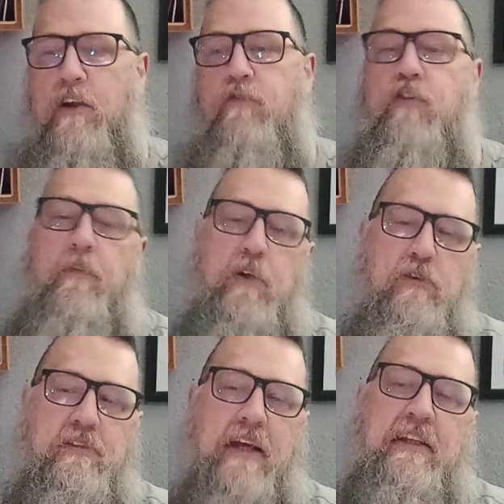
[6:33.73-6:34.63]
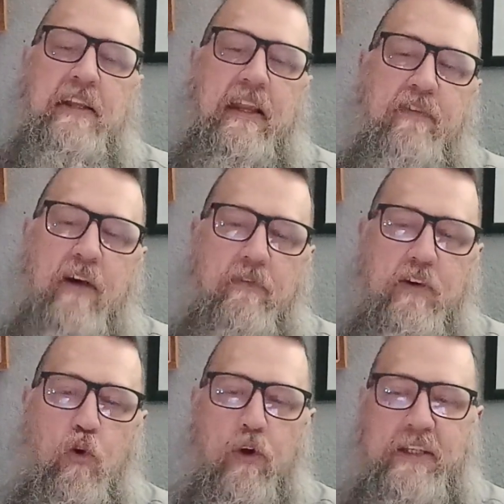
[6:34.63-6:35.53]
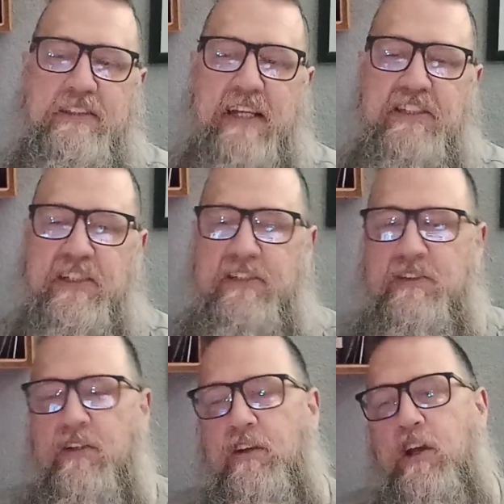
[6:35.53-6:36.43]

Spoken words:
from those 1995 recording sessions.